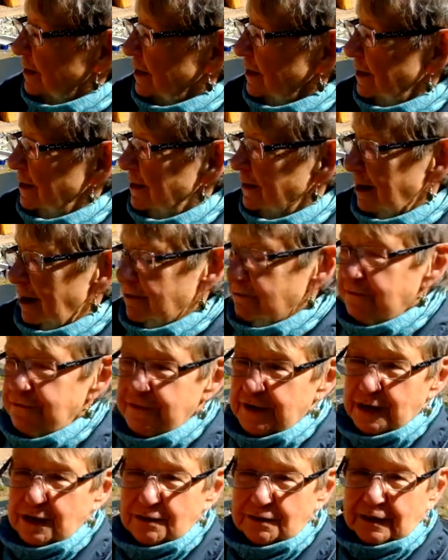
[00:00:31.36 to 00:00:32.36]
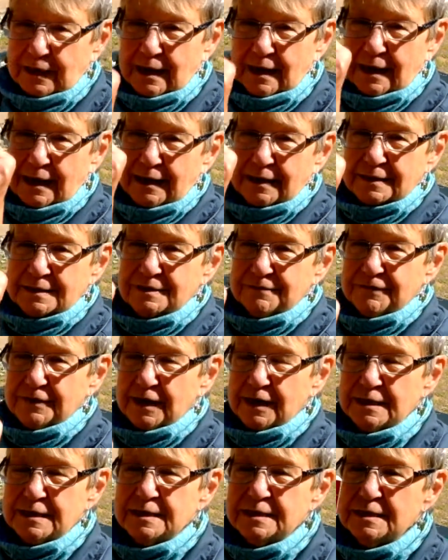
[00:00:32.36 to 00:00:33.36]
a field guide. It's a
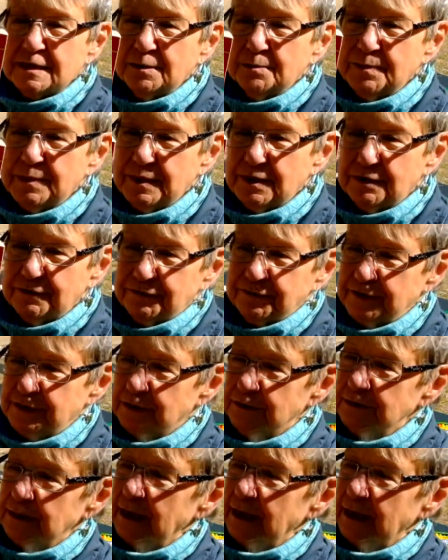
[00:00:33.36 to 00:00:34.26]
very simple field